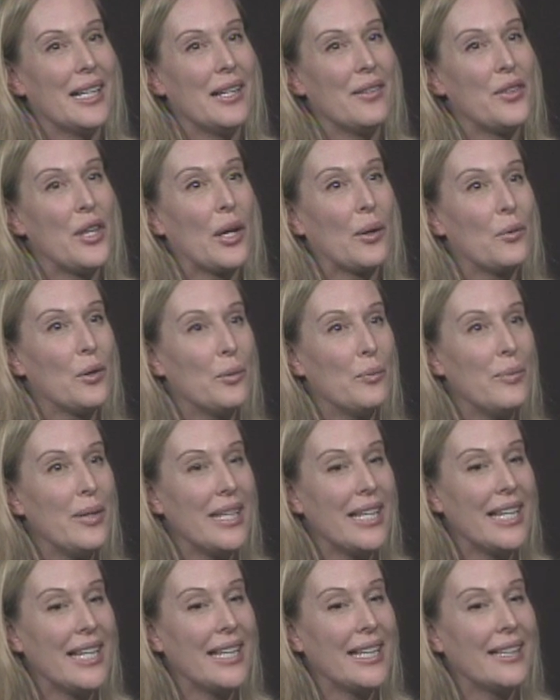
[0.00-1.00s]
There will
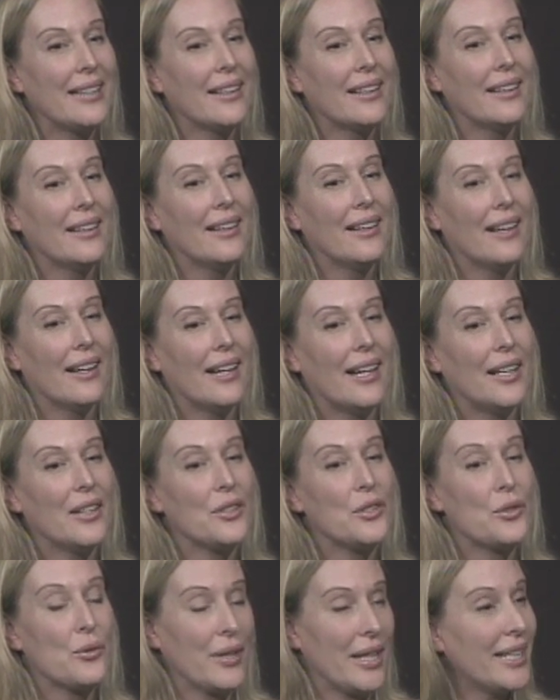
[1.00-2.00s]
be
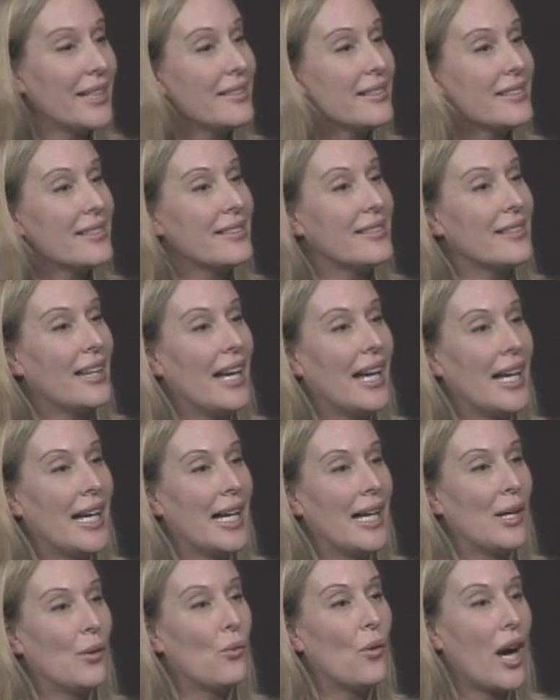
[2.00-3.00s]
drinks,
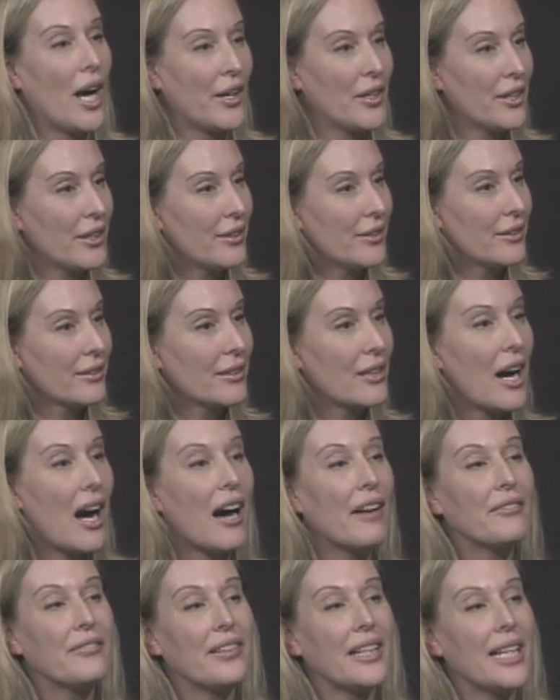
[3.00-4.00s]
water,
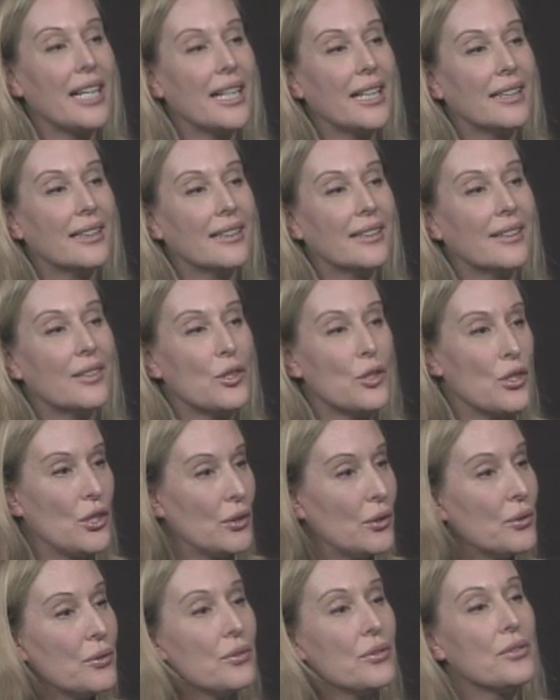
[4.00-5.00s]
coffee,
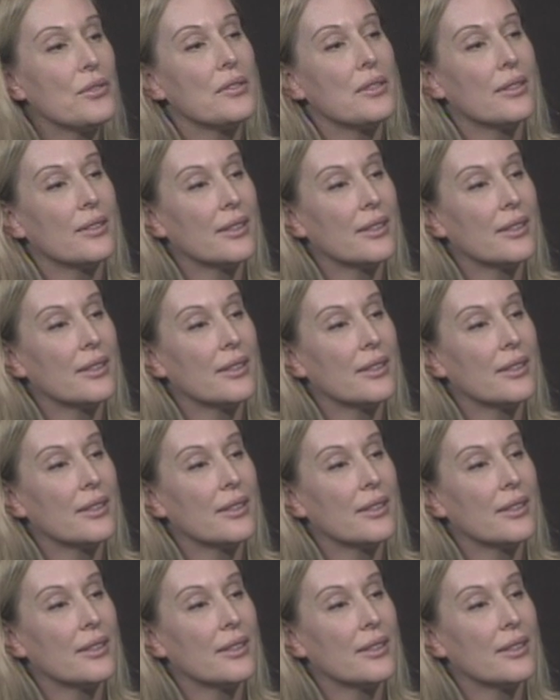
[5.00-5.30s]
juice,